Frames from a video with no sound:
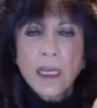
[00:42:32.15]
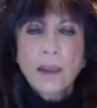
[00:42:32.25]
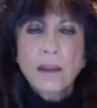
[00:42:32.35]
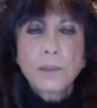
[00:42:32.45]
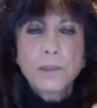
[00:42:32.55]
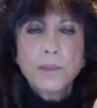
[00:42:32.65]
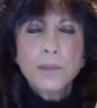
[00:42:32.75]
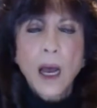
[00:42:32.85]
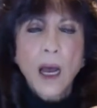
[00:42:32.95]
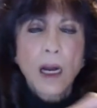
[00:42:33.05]

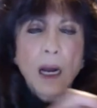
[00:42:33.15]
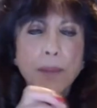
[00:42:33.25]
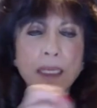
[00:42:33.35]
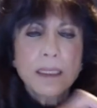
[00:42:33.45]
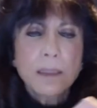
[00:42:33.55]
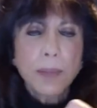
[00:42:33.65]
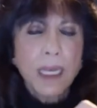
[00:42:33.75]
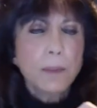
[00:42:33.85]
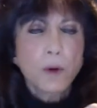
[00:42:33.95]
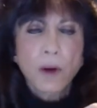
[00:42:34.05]
a piece of
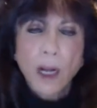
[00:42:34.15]
paper,